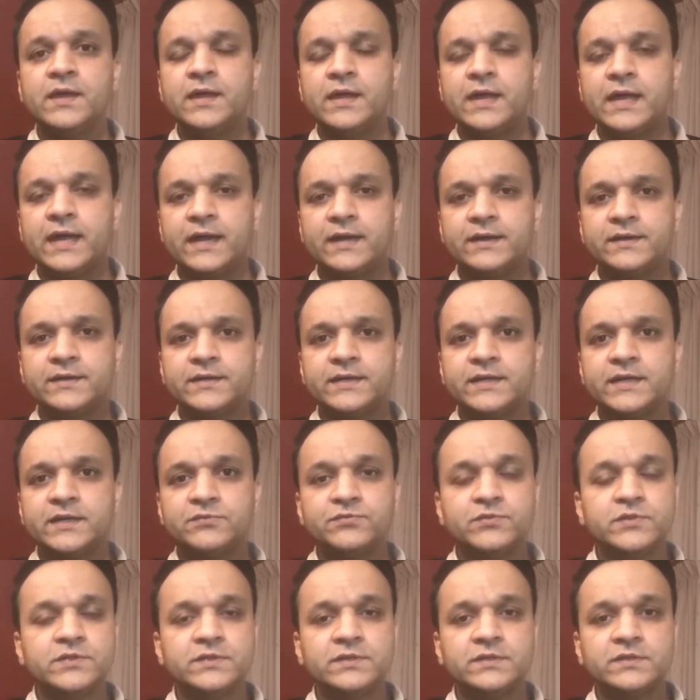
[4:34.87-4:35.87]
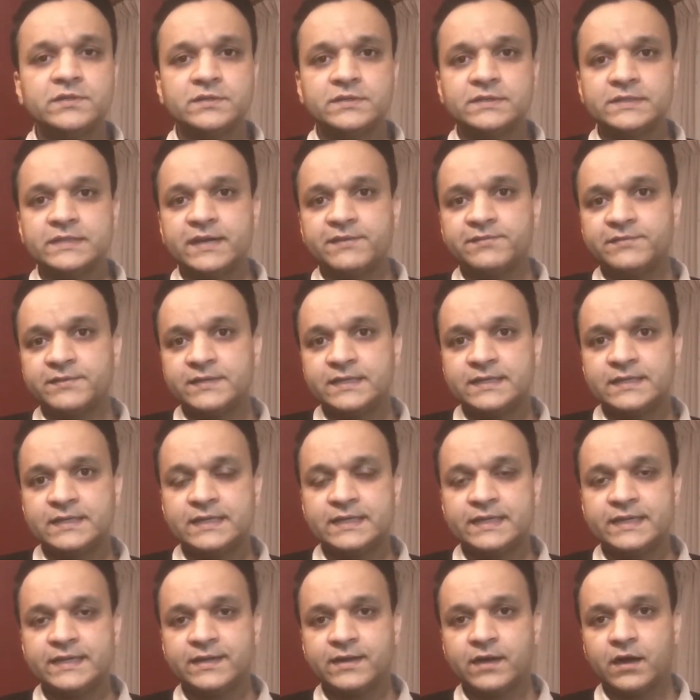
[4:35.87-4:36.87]
and it would
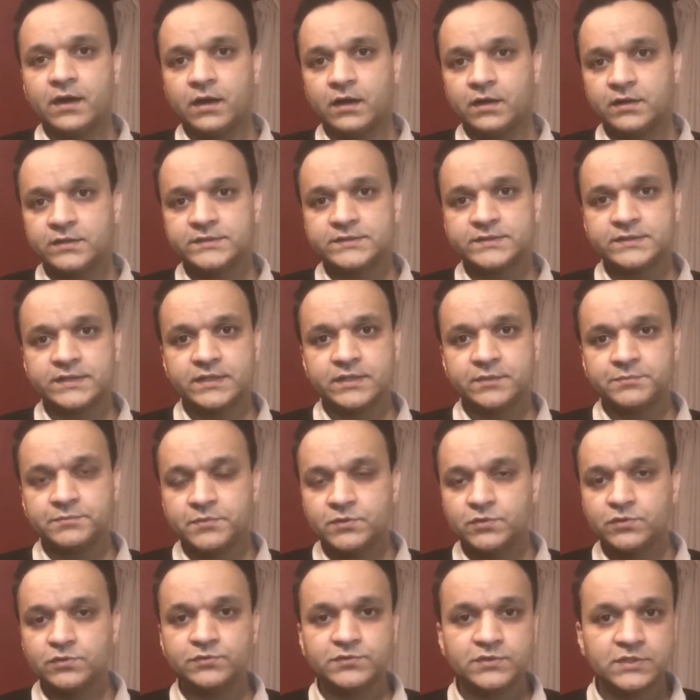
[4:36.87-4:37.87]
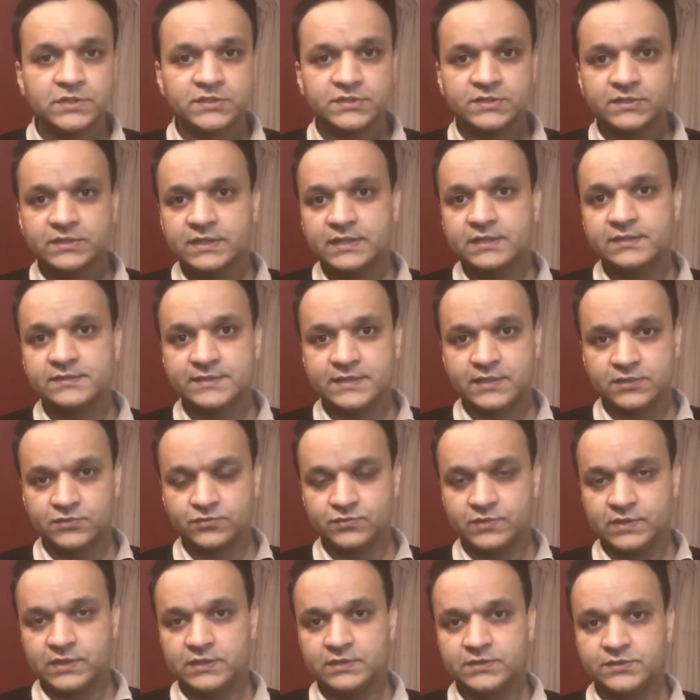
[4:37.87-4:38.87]
definitely enhance and improve your skills
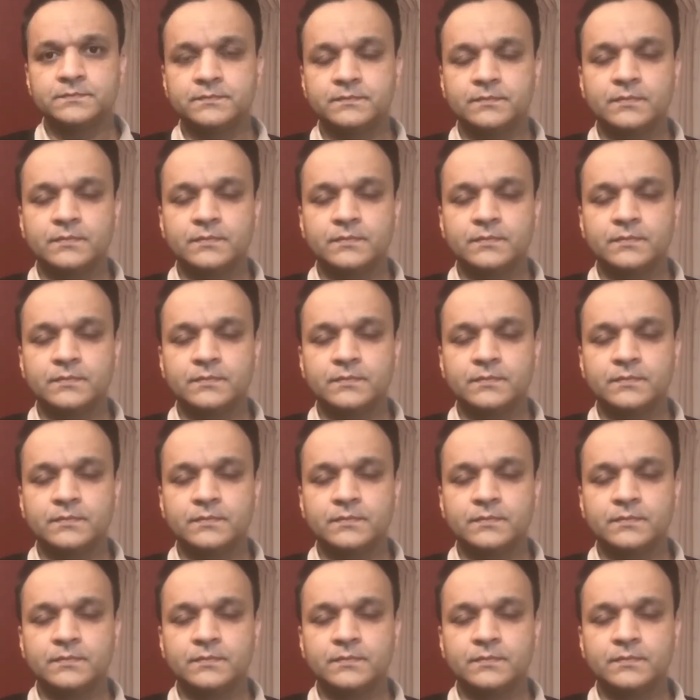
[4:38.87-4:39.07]
as well.